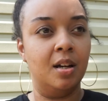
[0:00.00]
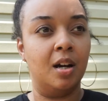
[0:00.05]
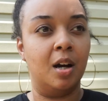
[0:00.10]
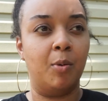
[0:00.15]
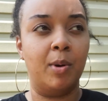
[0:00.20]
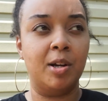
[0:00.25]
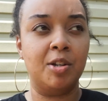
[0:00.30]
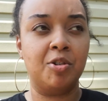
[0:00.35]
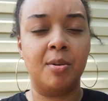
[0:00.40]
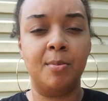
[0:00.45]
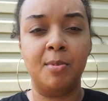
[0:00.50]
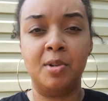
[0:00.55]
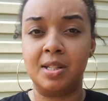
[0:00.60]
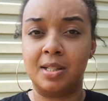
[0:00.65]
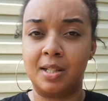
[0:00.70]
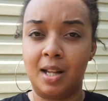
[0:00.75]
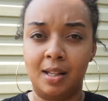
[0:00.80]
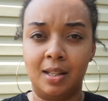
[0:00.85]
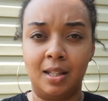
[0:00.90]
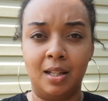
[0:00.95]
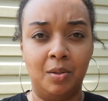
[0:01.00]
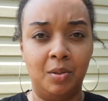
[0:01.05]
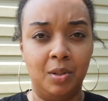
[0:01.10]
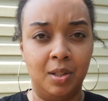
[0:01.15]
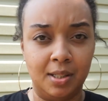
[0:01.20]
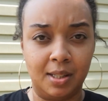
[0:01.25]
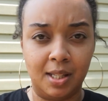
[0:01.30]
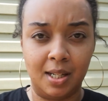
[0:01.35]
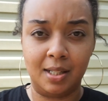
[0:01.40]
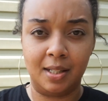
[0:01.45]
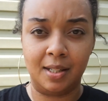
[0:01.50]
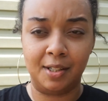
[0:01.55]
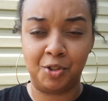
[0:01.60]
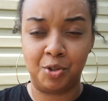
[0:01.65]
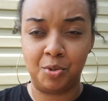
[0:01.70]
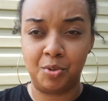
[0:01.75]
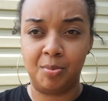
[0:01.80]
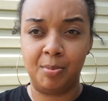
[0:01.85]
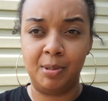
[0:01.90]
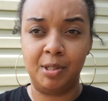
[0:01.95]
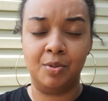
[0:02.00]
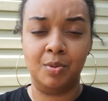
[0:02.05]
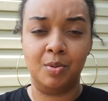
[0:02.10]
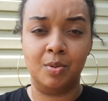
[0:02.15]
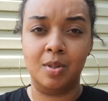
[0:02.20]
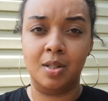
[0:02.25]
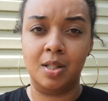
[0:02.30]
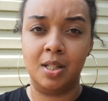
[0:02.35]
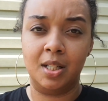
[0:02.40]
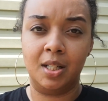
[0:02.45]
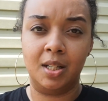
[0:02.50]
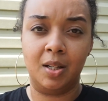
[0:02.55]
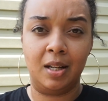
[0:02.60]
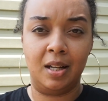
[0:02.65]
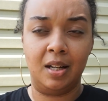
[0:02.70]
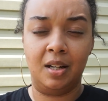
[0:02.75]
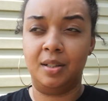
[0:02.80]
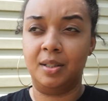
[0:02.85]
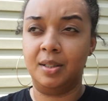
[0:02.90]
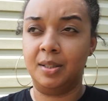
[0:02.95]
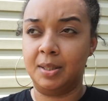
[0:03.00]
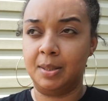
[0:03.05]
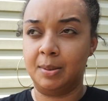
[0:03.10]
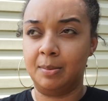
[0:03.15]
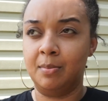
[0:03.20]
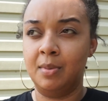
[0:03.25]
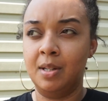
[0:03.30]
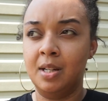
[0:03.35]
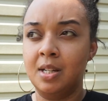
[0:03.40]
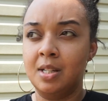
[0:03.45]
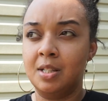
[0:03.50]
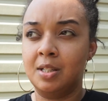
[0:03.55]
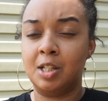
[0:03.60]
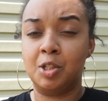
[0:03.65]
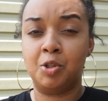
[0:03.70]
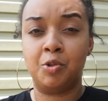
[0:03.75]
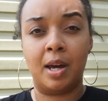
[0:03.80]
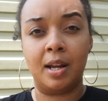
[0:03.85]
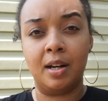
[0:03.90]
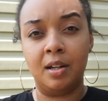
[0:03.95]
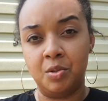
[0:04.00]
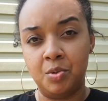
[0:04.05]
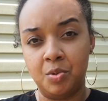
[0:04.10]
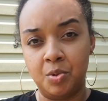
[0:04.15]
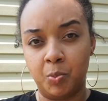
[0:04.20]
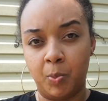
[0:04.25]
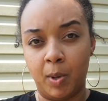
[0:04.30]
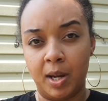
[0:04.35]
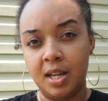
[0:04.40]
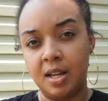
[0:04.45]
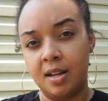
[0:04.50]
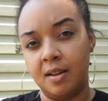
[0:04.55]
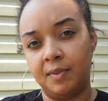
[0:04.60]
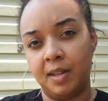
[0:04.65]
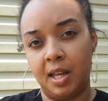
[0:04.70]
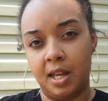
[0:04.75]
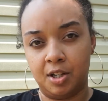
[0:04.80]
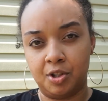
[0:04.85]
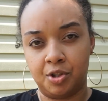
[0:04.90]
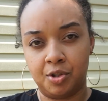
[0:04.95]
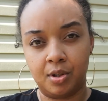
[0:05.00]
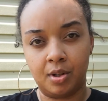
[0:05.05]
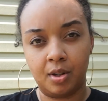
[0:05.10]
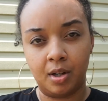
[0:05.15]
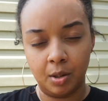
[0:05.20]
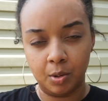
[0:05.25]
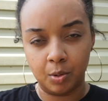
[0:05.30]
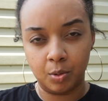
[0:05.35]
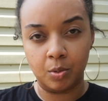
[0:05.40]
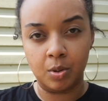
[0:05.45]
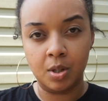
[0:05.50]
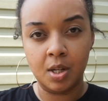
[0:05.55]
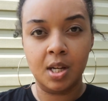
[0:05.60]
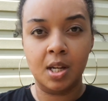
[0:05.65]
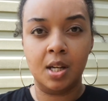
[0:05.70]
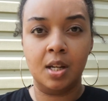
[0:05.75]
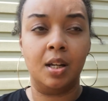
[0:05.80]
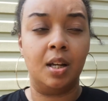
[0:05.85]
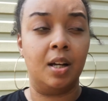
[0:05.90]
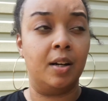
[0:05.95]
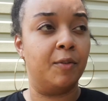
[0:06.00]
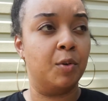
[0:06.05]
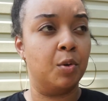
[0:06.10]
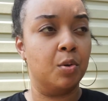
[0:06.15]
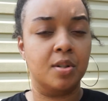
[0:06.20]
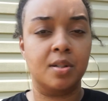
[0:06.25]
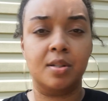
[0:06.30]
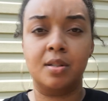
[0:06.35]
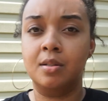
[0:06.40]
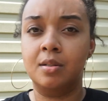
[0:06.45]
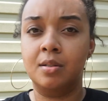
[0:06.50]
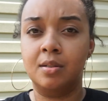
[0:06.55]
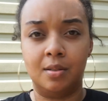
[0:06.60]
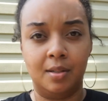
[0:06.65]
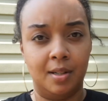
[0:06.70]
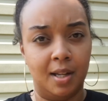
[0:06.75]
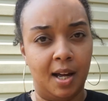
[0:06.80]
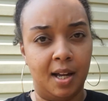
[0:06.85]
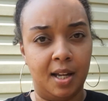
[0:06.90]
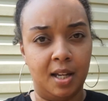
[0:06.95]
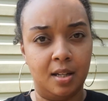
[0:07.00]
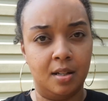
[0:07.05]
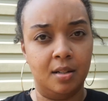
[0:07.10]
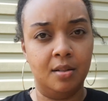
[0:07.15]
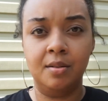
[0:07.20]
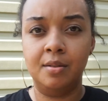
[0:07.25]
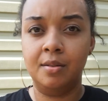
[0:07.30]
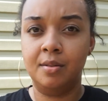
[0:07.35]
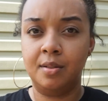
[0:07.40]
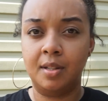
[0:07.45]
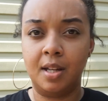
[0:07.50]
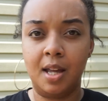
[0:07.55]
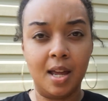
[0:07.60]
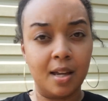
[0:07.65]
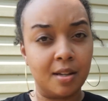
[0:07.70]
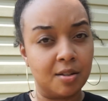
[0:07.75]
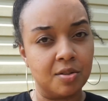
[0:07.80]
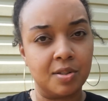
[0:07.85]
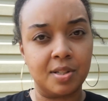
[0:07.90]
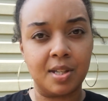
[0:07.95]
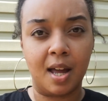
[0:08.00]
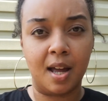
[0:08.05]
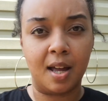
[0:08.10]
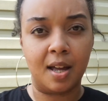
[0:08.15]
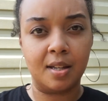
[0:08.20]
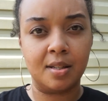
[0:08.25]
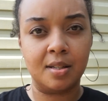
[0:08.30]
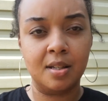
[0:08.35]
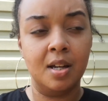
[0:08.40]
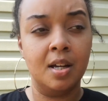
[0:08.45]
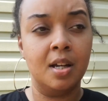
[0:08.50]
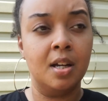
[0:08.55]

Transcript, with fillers: a waist trimmer is not the only thing that you should be doing to try to lose weight if that is your goal. Of course, diet, exercise.